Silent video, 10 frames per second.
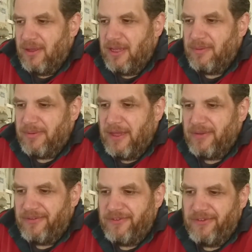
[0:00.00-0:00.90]
Keep
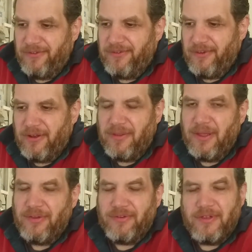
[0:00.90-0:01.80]
that side of
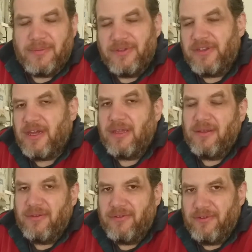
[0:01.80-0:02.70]
things all up to date
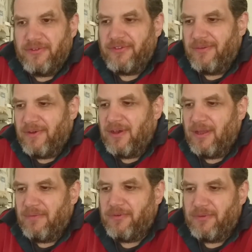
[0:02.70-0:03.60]
is also very
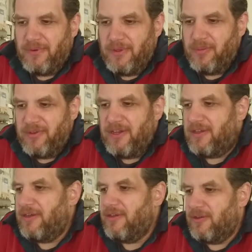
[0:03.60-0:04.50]
helpful with
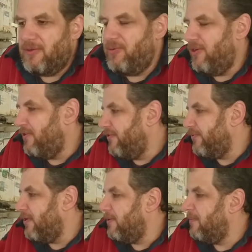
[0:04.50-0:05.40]
protecting your computer as
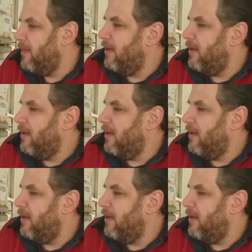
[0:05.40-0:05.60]
well.